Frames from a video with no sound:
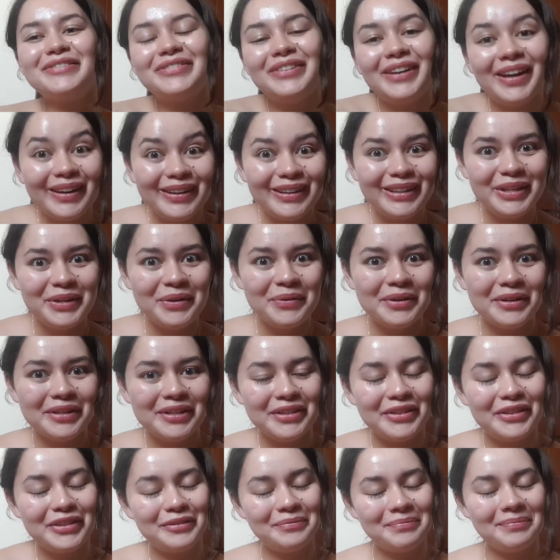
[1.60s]
finally
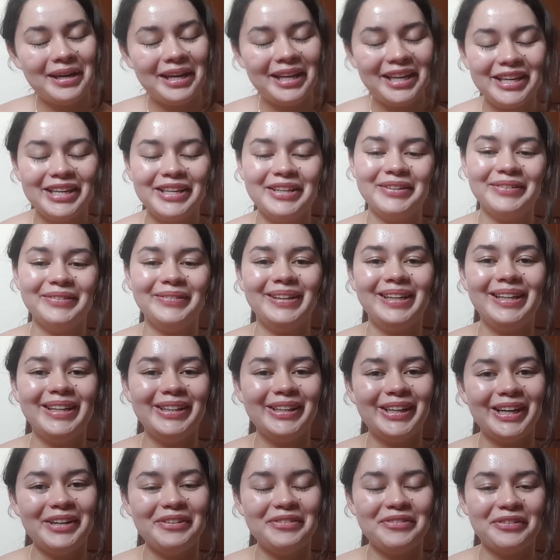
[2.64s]
with my really
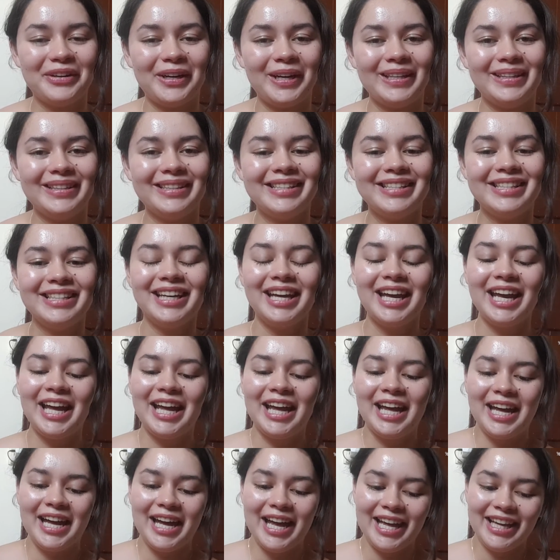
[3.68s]
great friends,
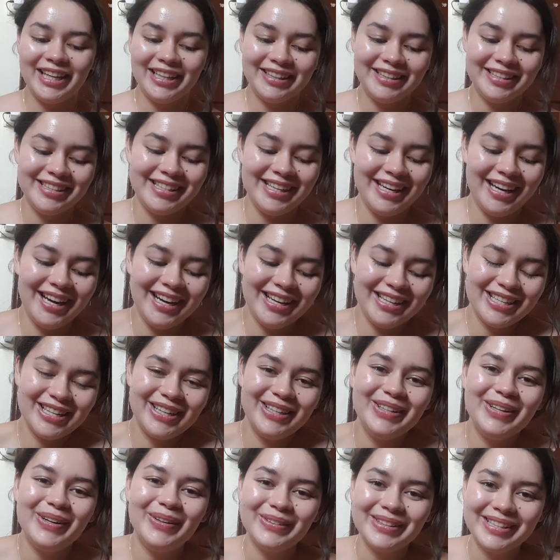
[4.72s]
and I
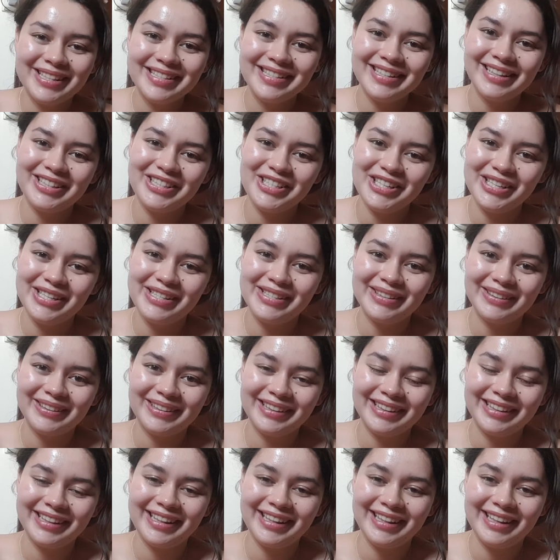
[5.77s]
actually noticed that she
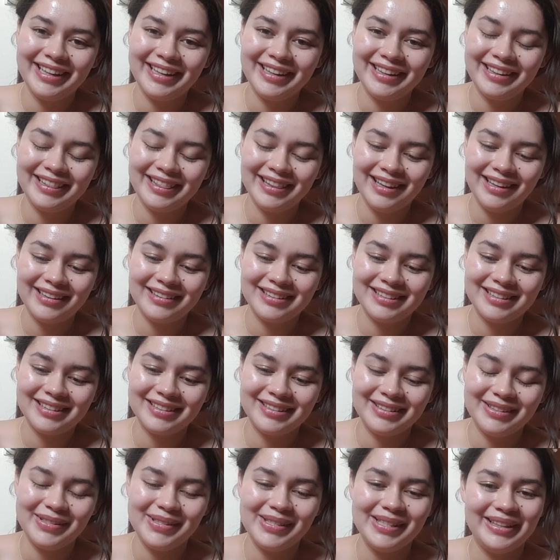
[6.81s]
started getting that
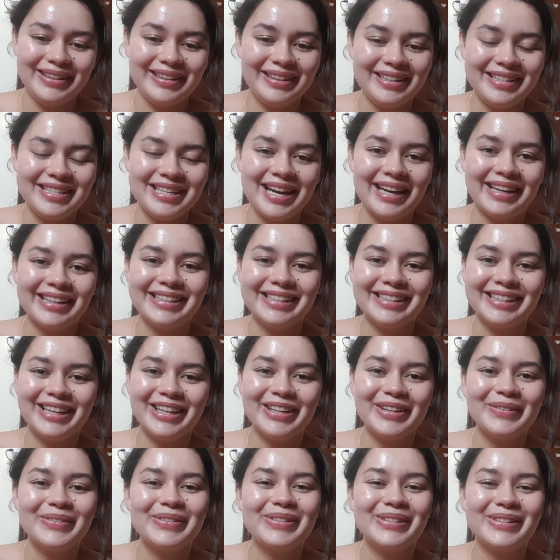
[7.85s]
New Zealand accent,
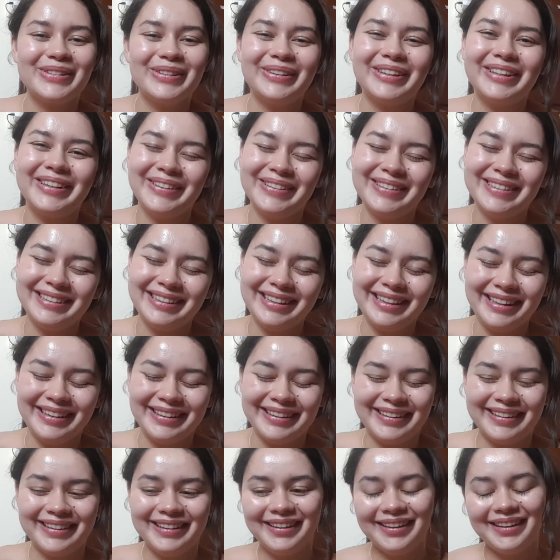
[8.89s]
and that was so cute to
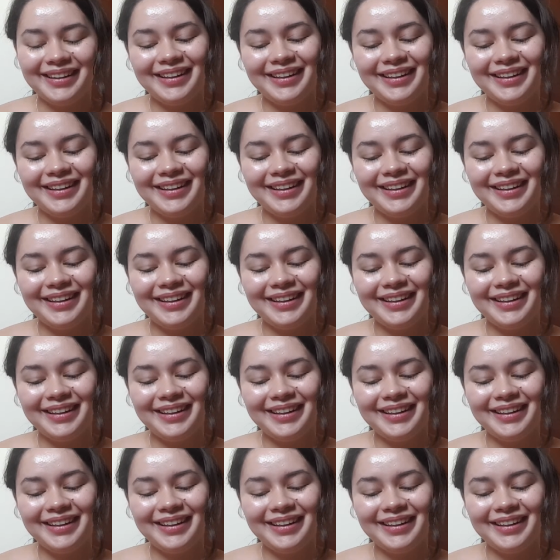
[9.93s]
hear.